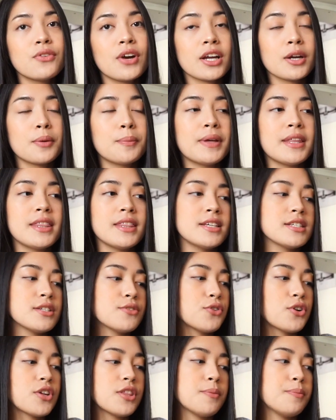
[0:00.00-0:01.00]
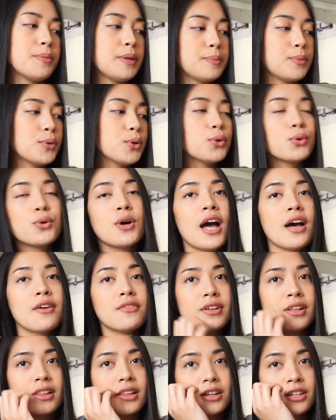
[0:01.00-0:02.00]
recommend this for the people who
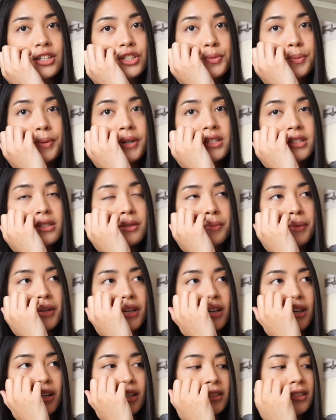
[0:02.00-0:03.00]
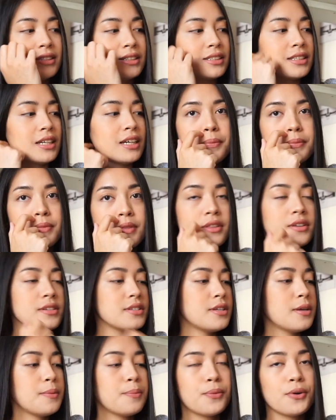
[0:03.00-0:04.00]
have a large bust because the
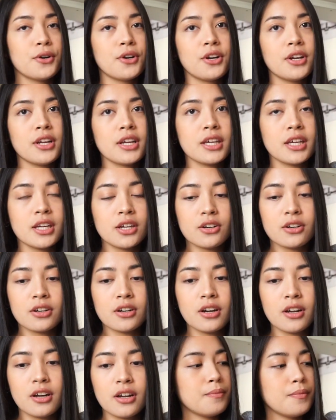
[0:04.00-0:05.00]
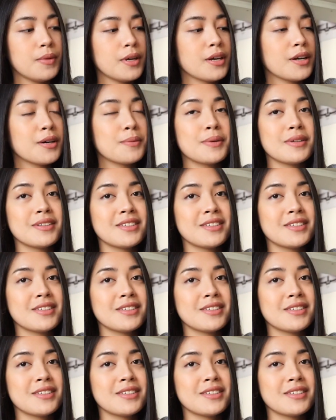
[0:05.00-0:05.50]
zipper here may come